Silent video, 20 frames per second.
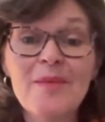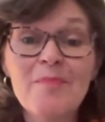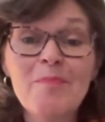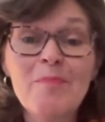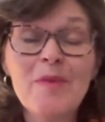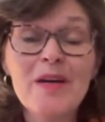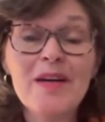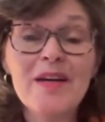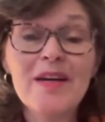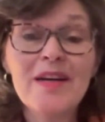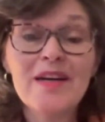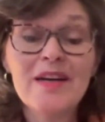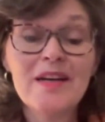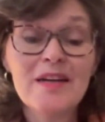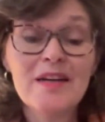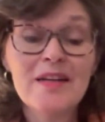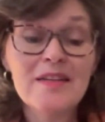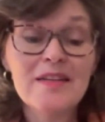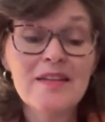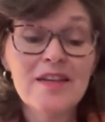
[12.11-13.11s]
I'm
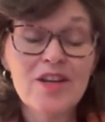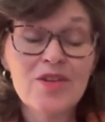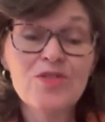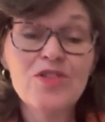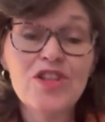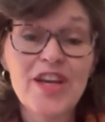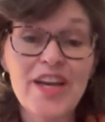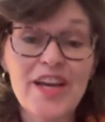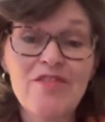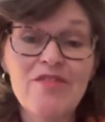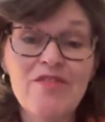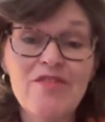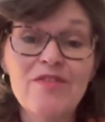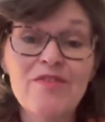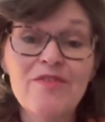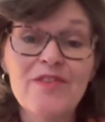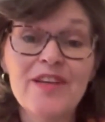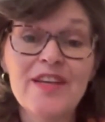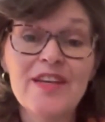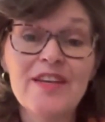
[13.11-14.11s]
co-chair
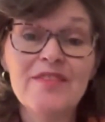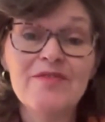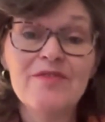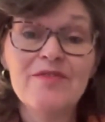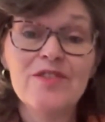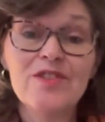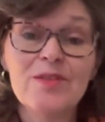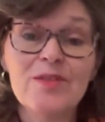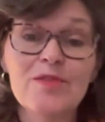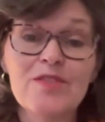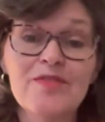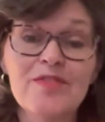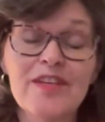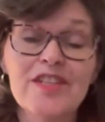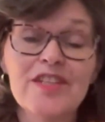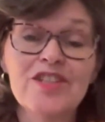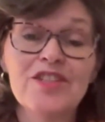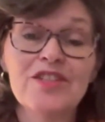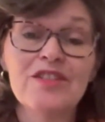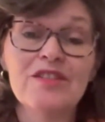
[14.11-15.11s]
of the infant
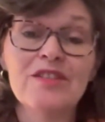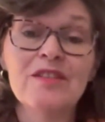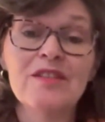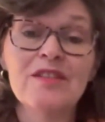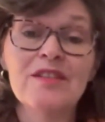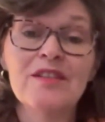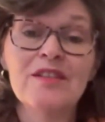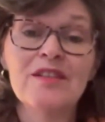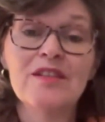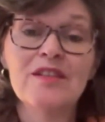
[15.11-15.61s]
observation